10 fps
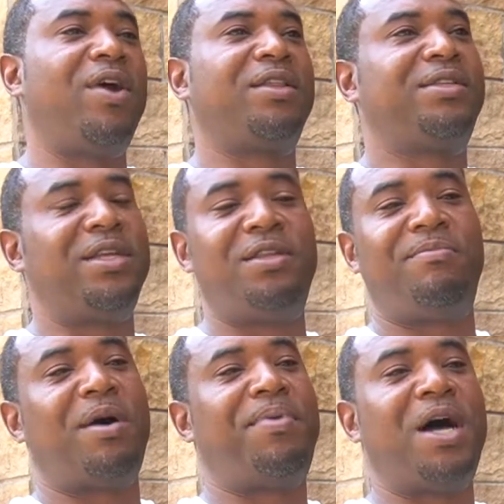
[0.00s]
descendant
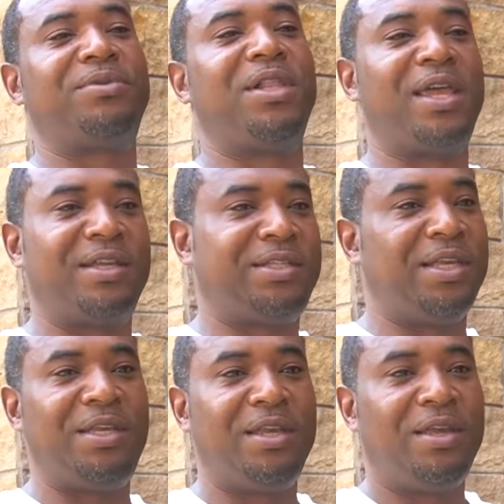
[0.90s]
of my pops'
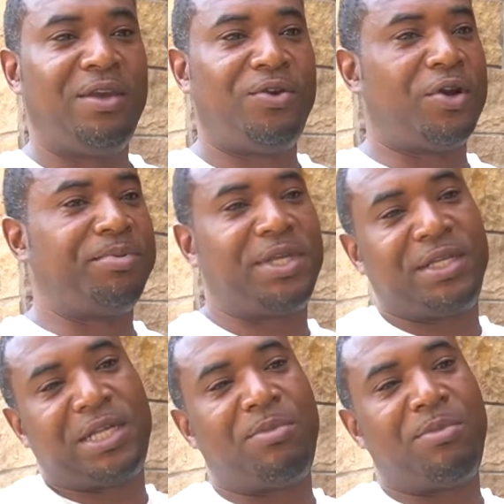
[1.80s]
legacy. You know what I'm saying? So I'm